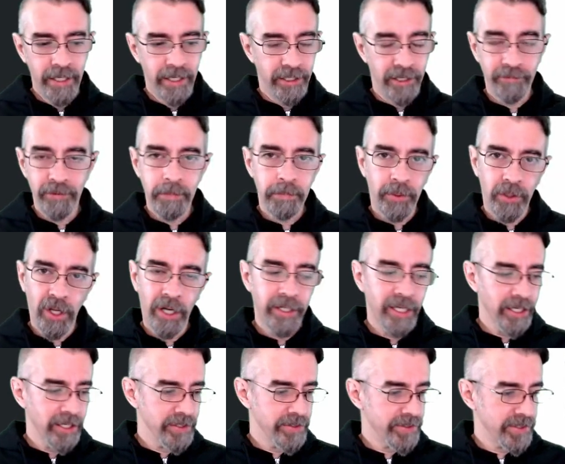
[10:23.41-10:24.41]
different
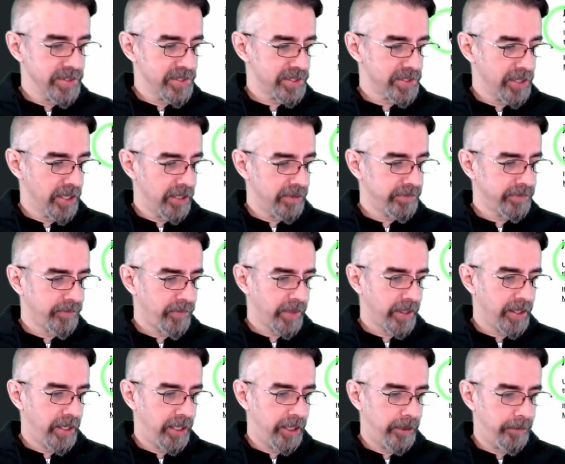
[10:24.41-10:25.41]
plugins and stuff.
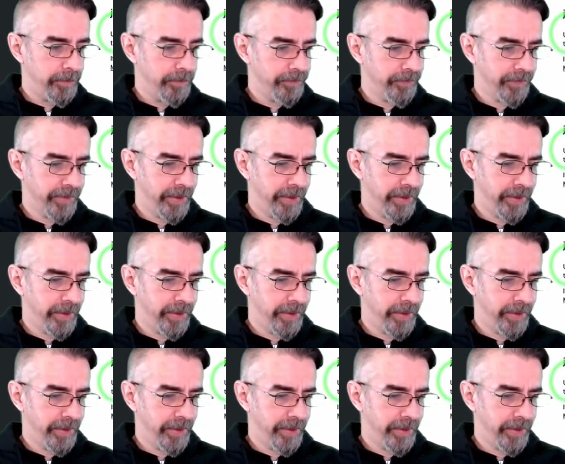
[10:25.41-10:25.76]
I